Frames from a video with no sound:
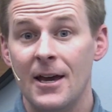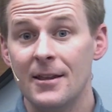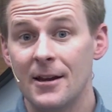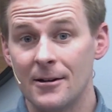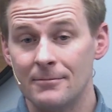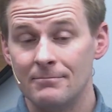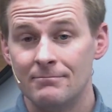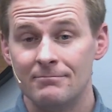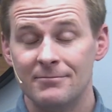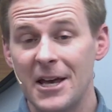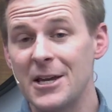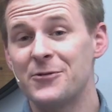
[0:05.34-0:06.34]
Hey there.
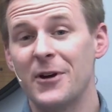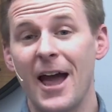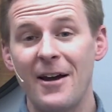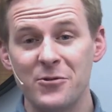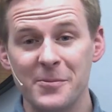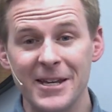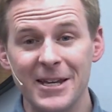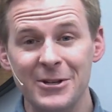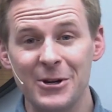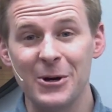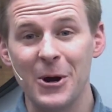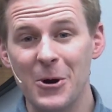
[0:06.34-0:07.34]
Thanks for having me into
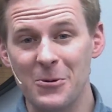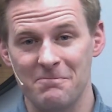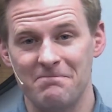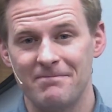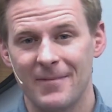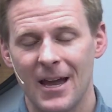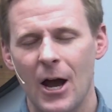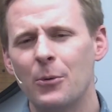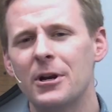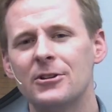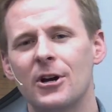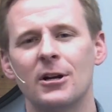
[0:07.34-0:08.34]
your home. I
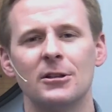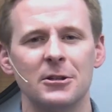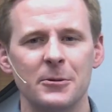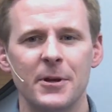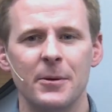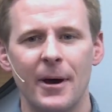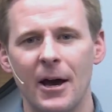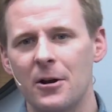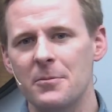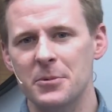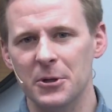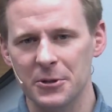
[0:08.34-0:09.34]
want to talk a little bit about our
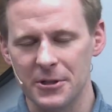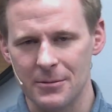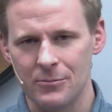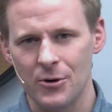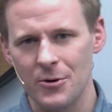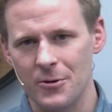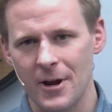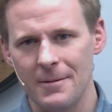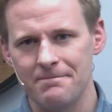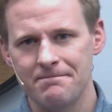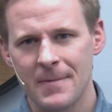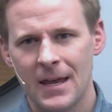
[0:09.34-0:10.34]
building
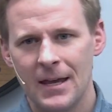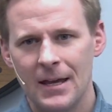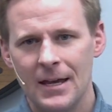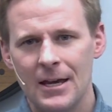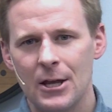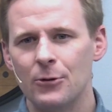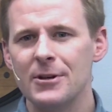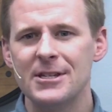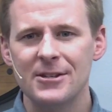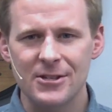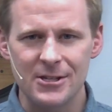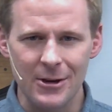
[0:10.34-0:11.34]
program. In our
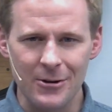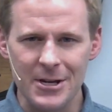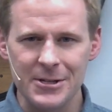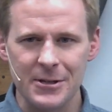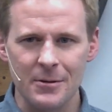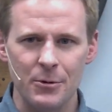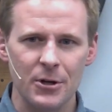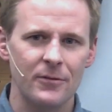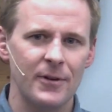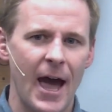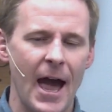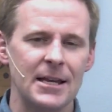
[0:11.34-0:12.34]
recent series in the book
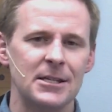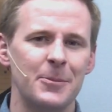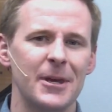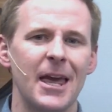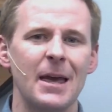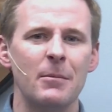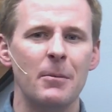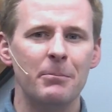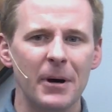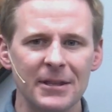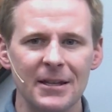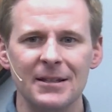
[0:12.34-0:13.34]
of Acts, it became
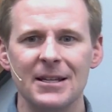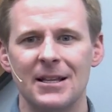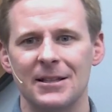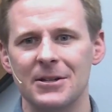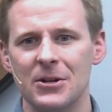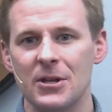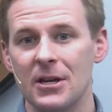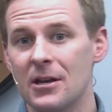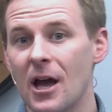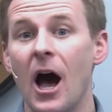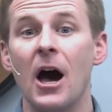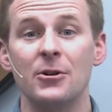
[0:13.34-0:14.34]
abundantly clear that
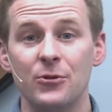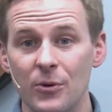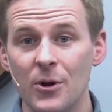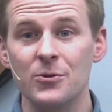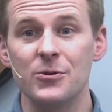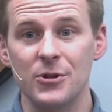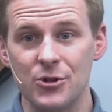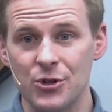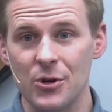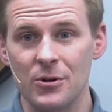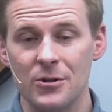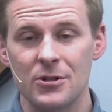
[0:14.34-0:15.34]
God grows the
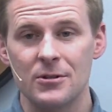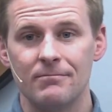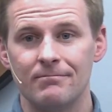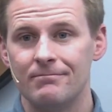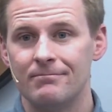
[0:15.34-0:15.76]
church.